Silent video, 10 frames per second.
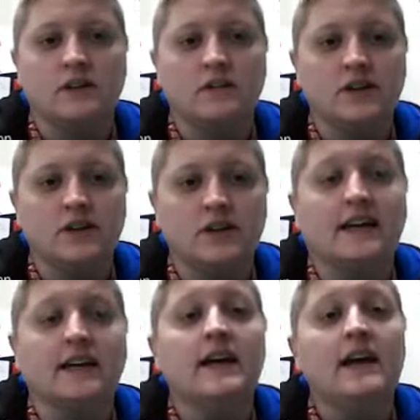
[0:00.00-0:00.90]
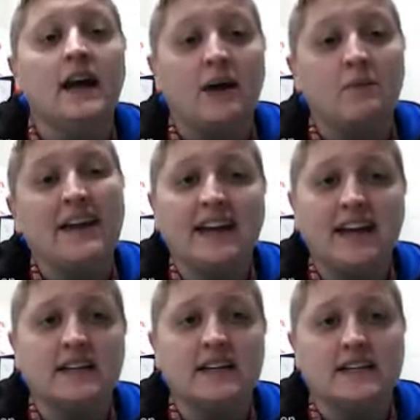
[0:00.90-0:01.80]
and we looked at it and we
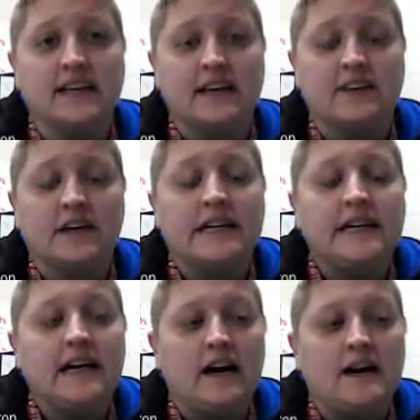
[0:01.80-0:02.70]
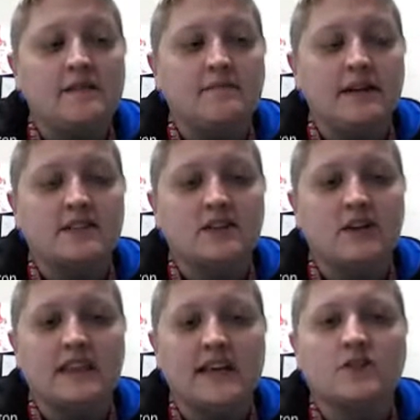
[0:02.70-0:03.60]
edited it together. And so
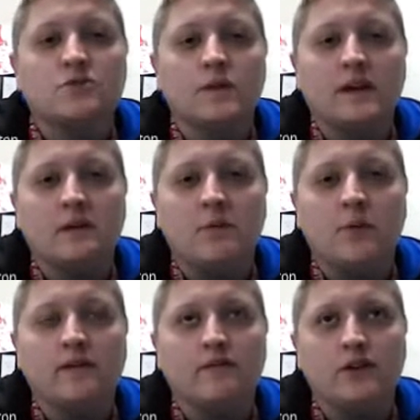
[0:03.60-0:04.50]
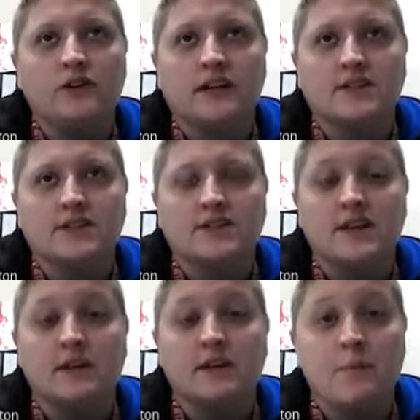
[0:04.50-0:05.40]
I think it's really important for you guys to
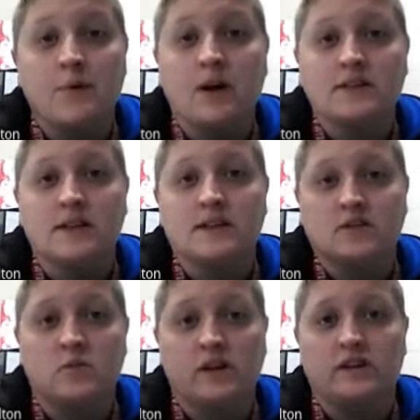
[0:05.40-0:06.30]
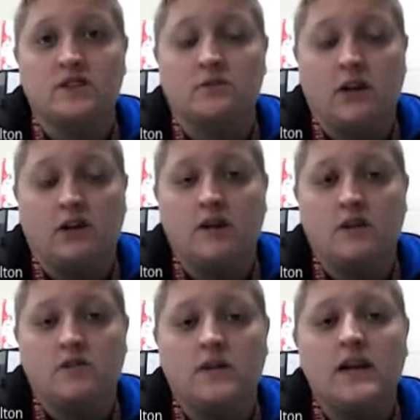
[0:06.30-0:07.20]
see my process as well as doing your
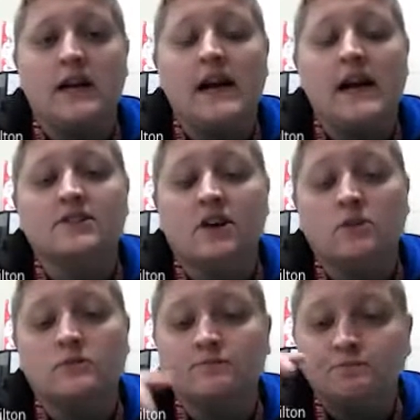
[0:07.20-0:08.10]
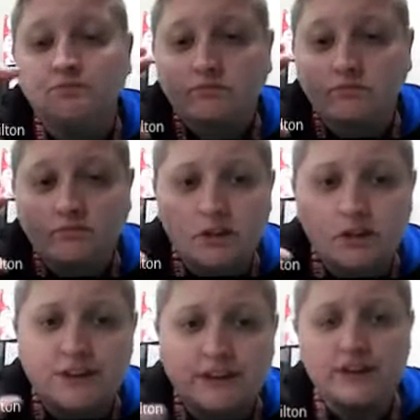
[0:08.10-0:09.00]
own. And so
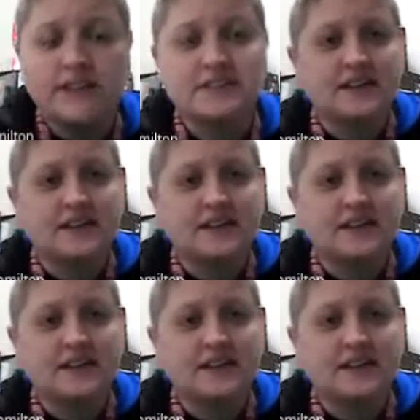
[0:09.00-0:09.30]
you can look and